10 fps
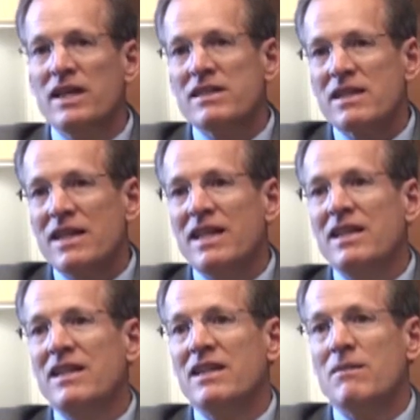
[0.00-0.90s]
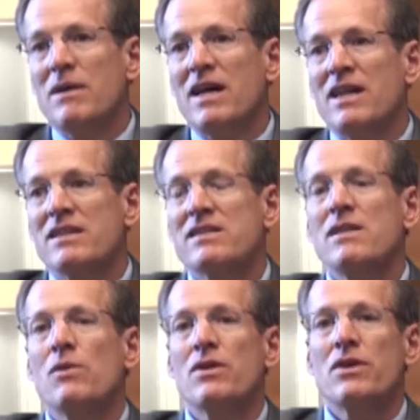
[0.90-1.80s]
say, India to buy
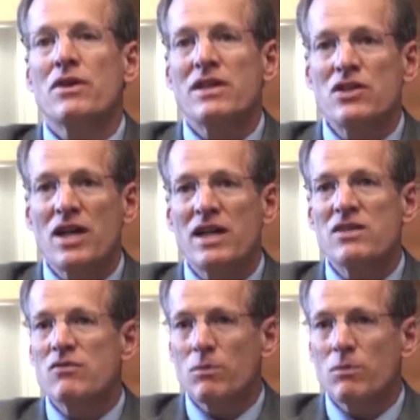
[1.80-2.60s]
C-130Js